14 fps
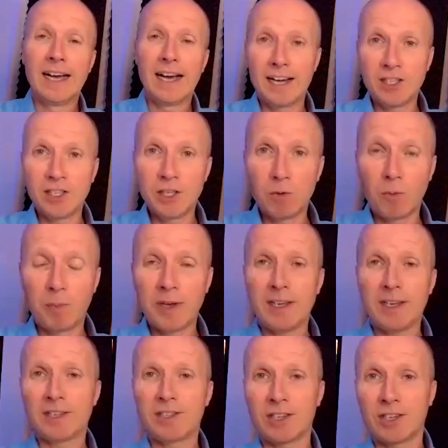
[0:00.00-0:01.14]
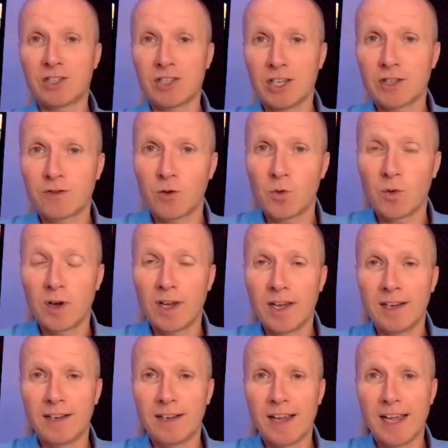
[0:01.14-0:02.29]
and you will be successful
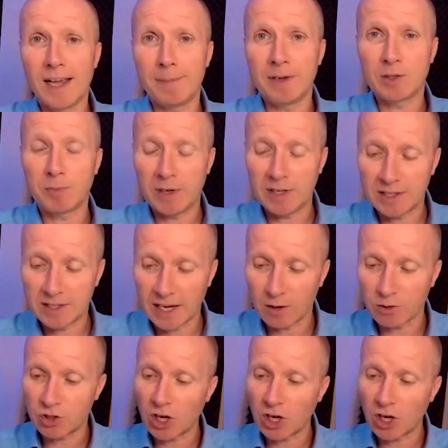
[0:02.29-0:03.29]
in MSP sales.